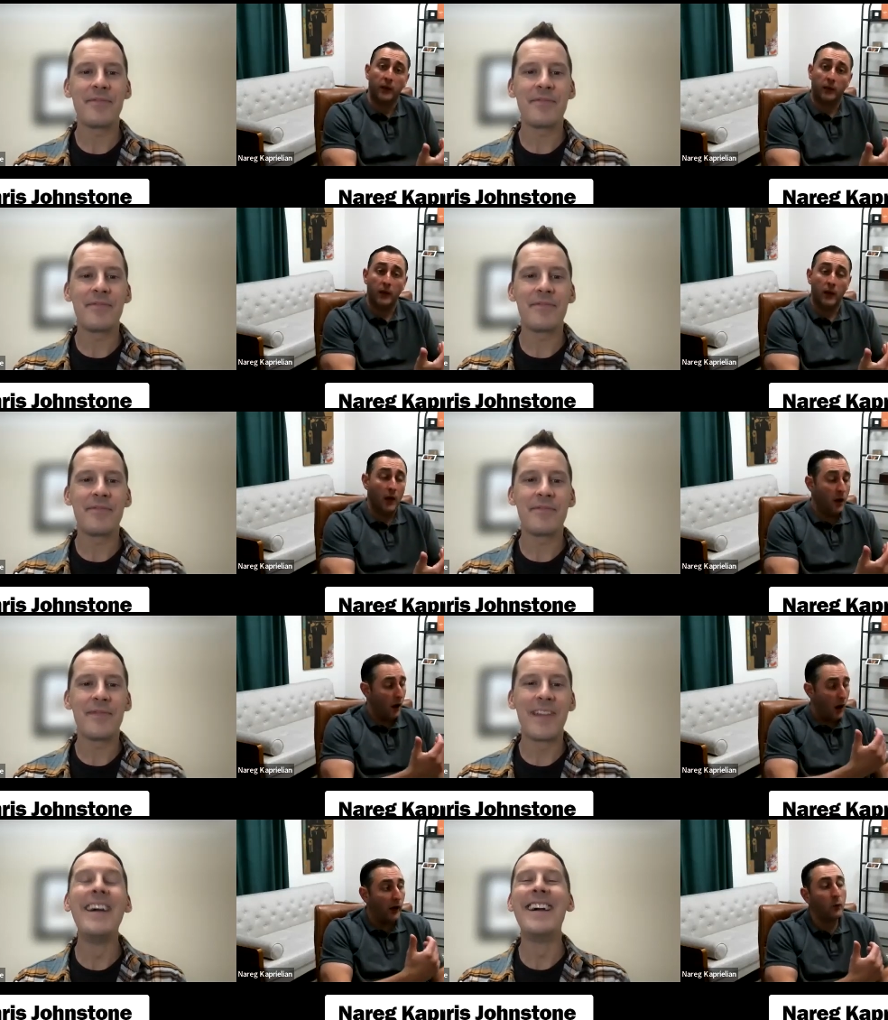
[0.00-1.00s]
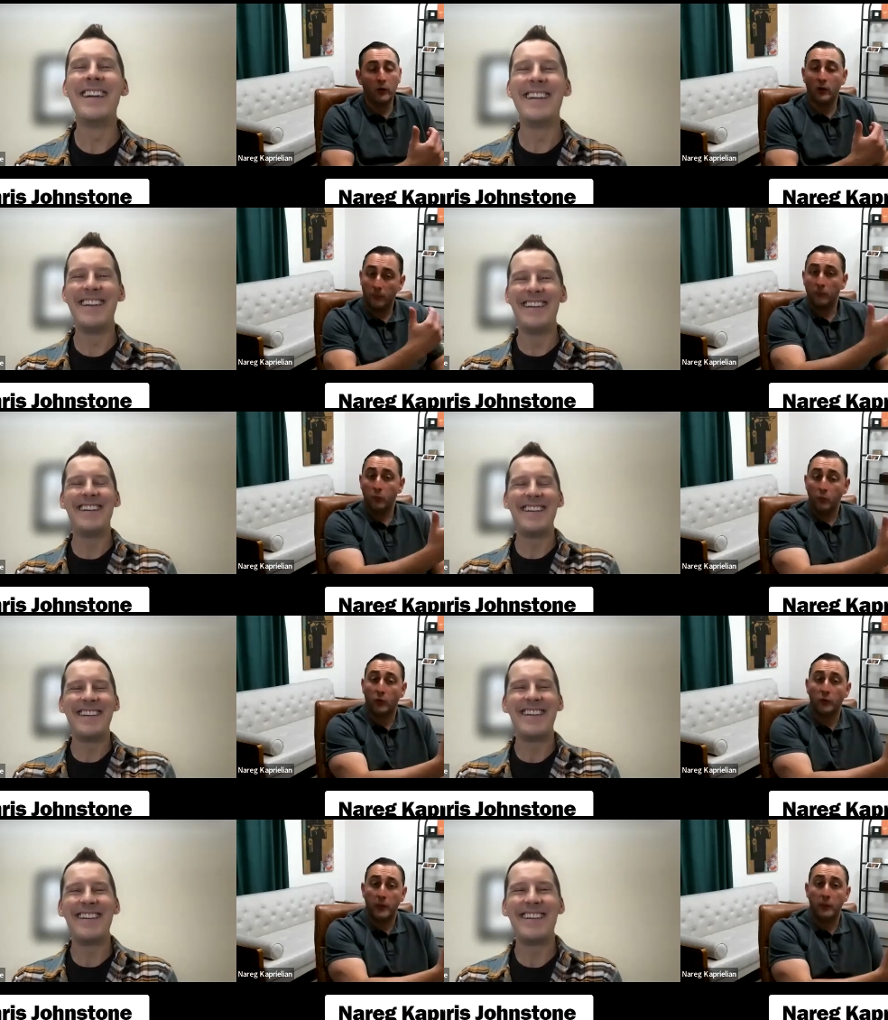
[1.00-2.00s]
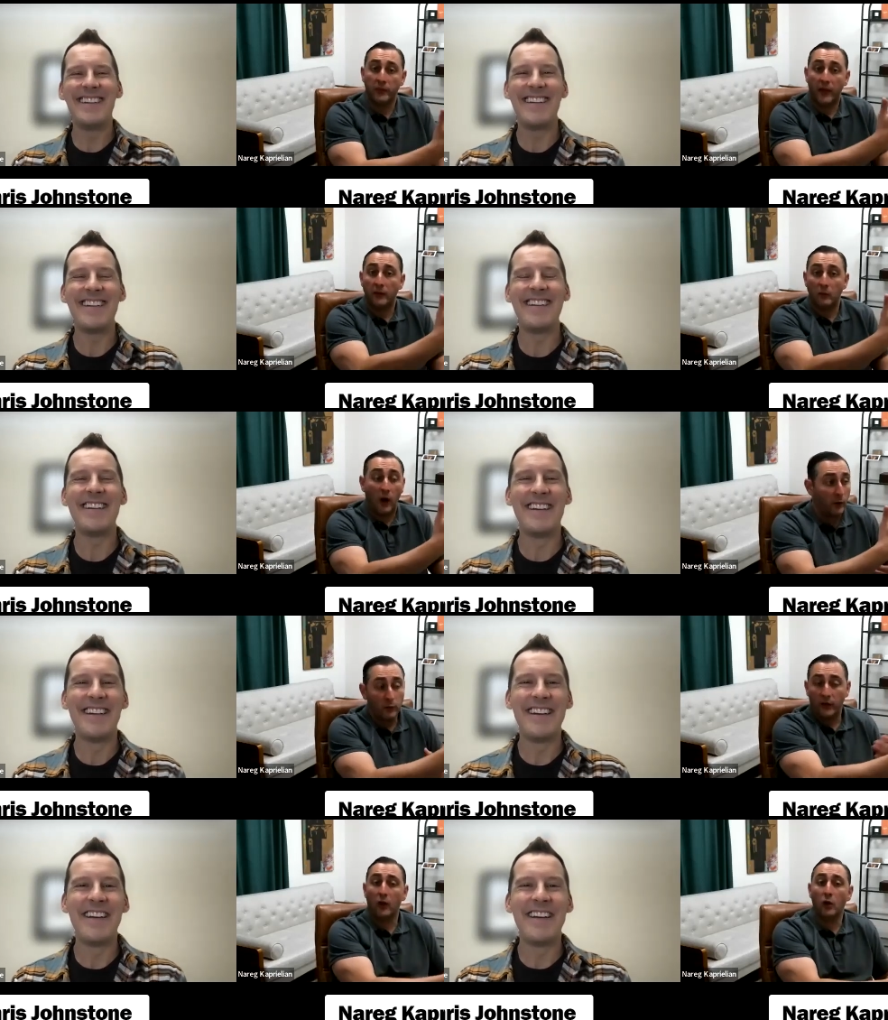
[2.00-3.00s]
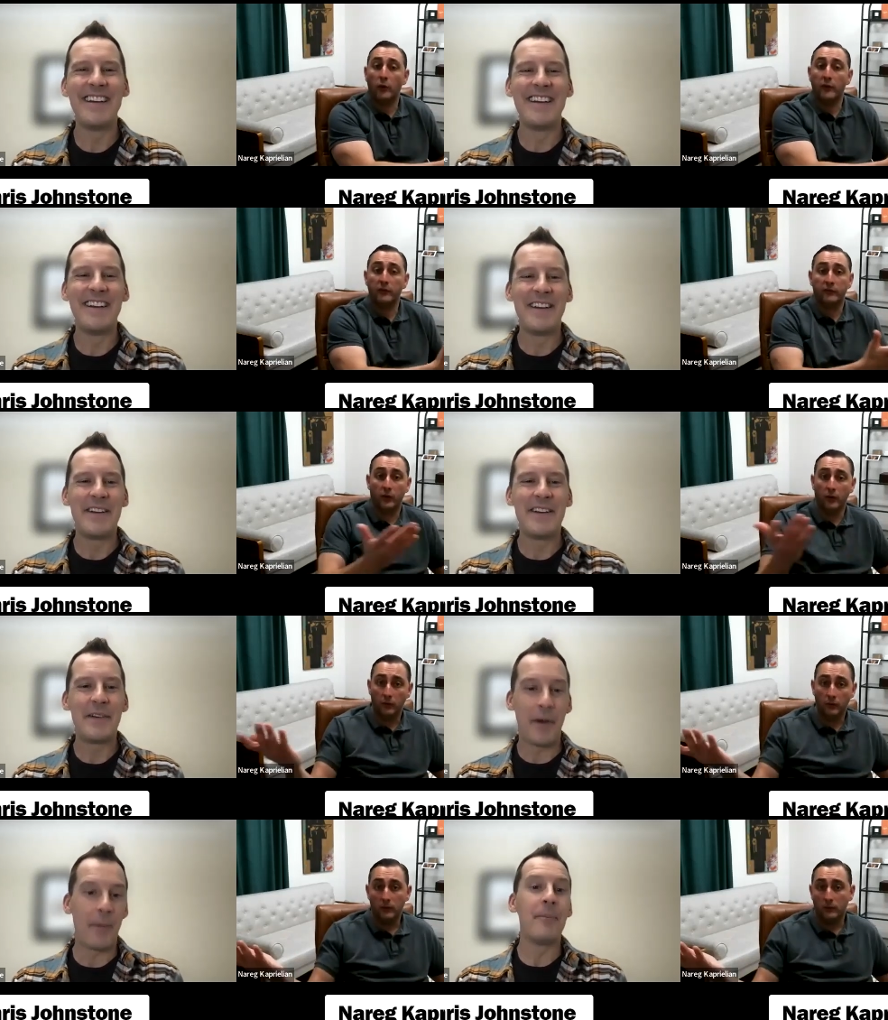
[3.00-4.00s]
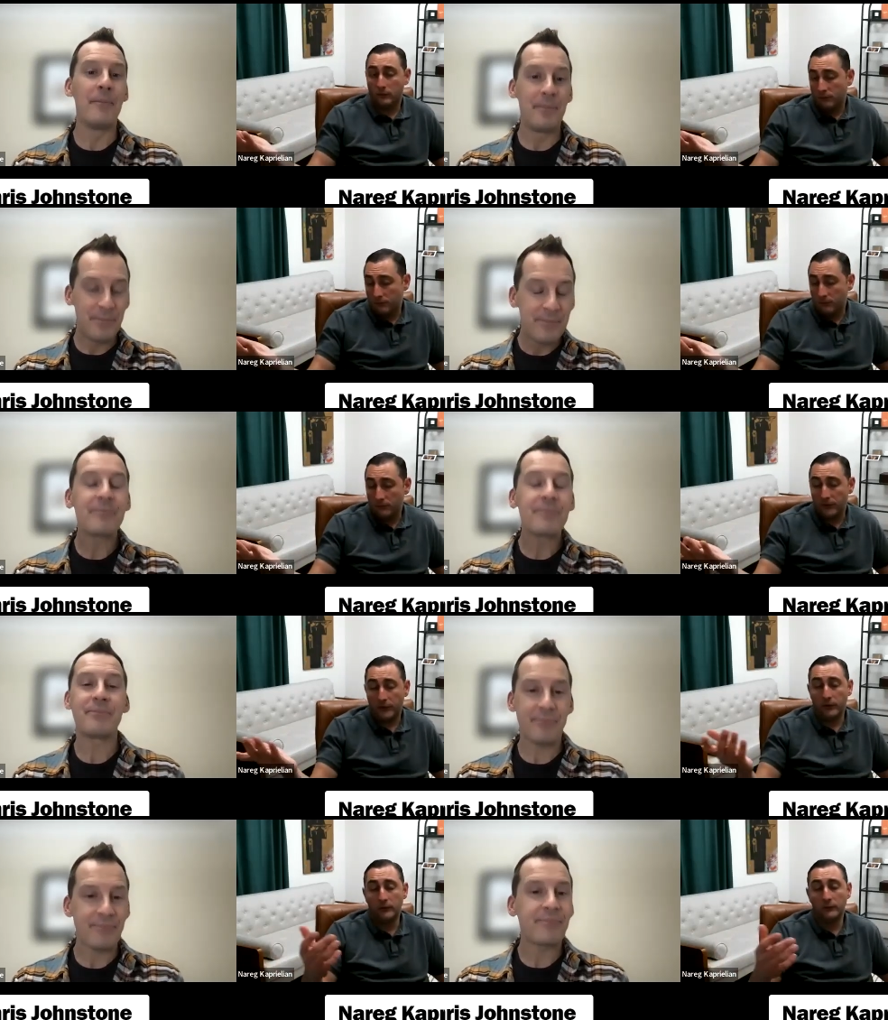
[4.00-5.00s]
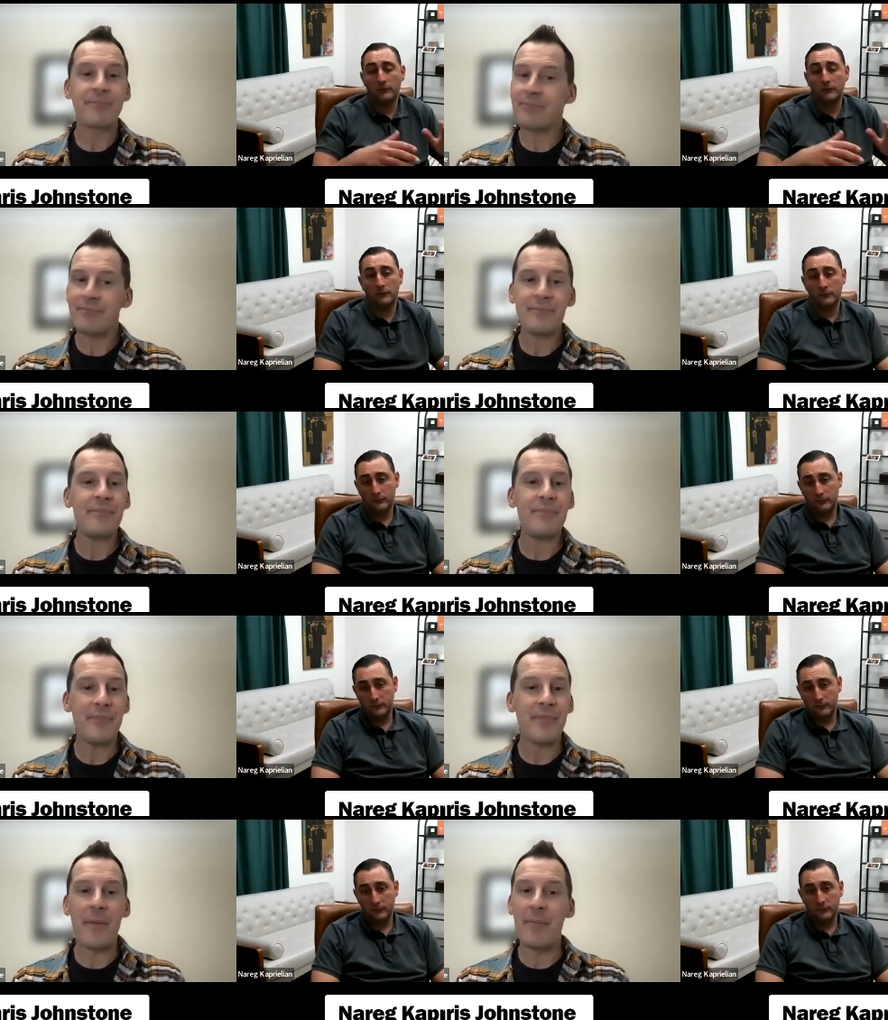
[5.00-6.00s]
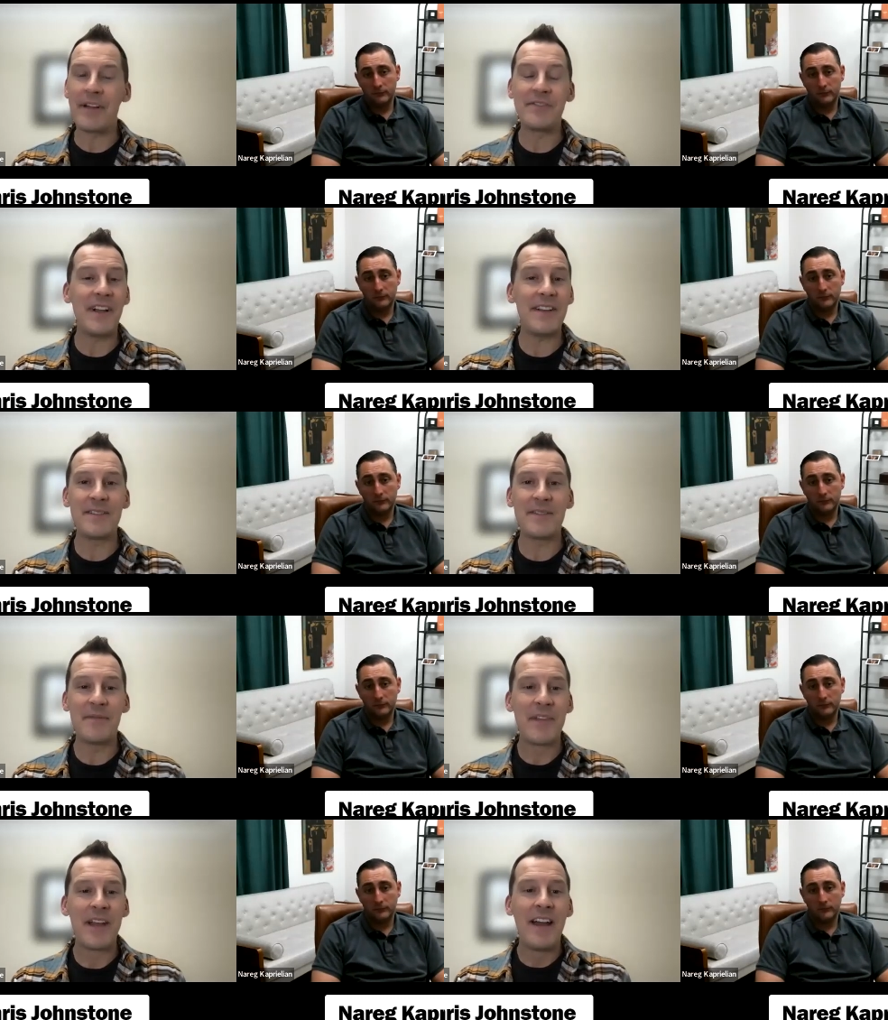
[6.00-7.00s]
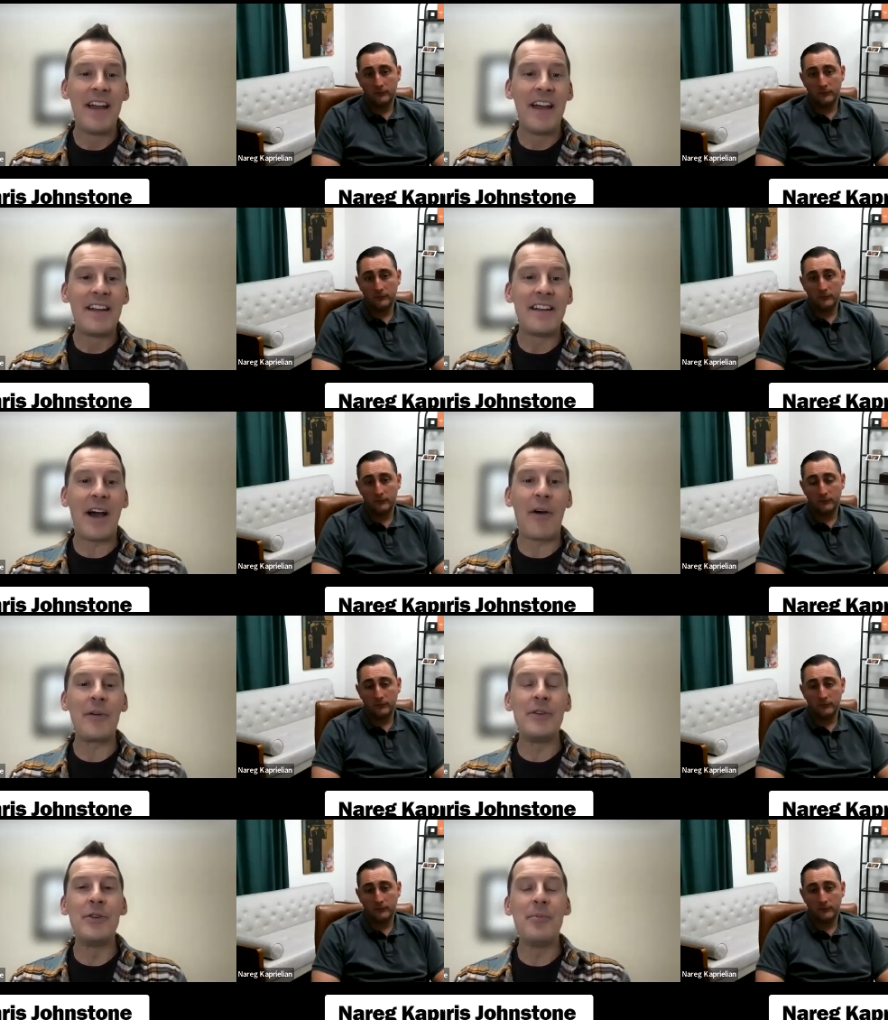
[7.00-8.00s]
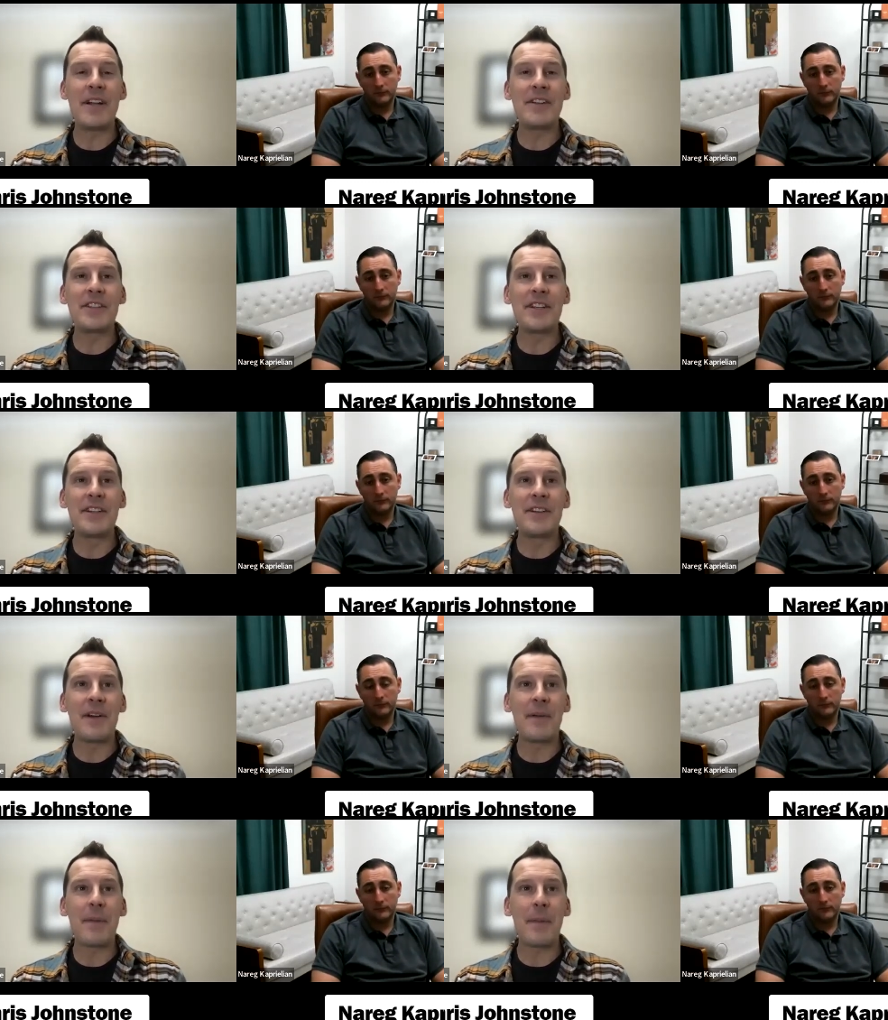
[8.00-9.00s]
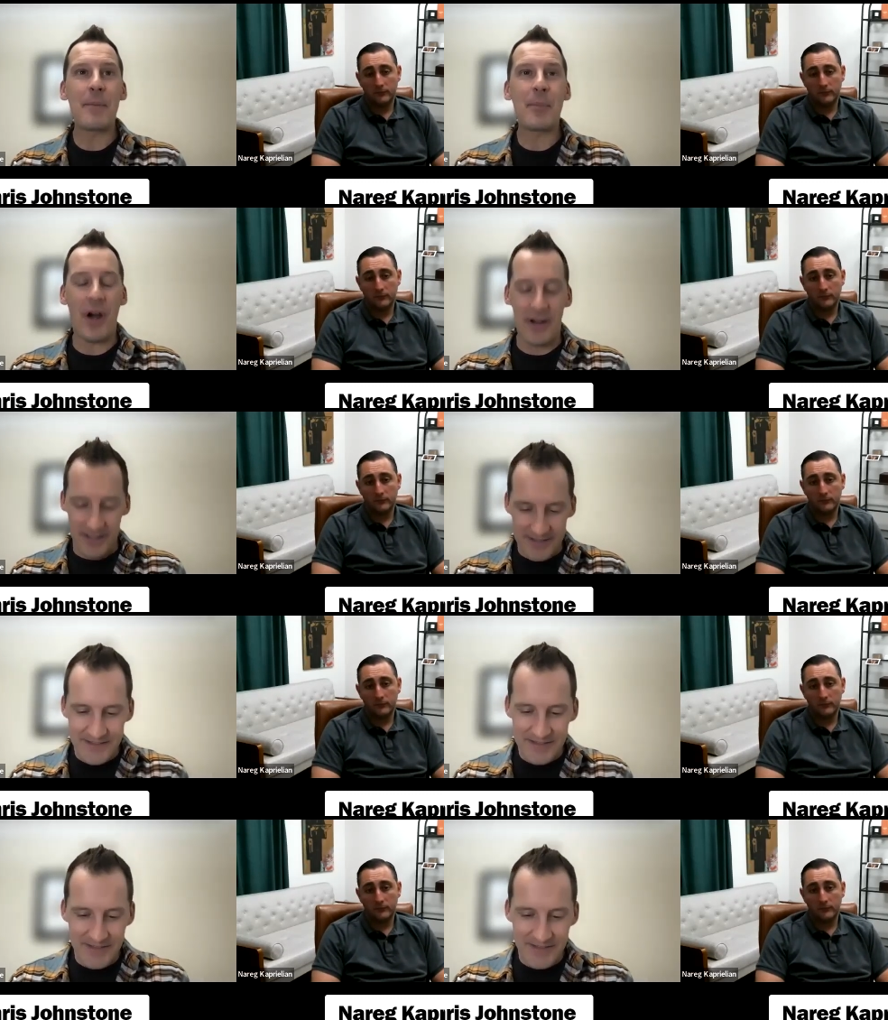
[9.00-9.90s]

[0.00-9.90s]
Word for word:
Speaker 1: me i don't want to work with people that i don't get along with so you
Speaker 2: know makes sense now you mentioned product